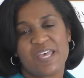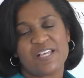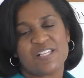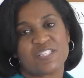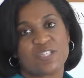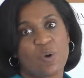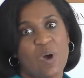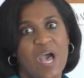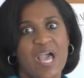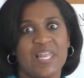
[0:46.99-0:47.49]

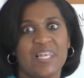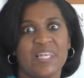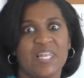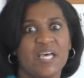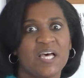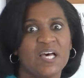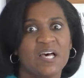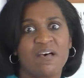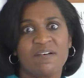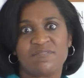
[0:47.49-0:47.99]
So I
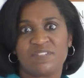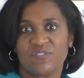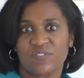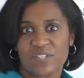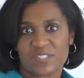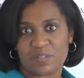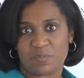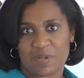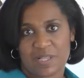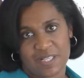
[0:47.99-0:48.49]
love
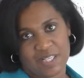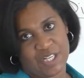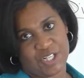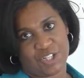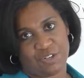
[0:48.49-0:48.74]
divisibility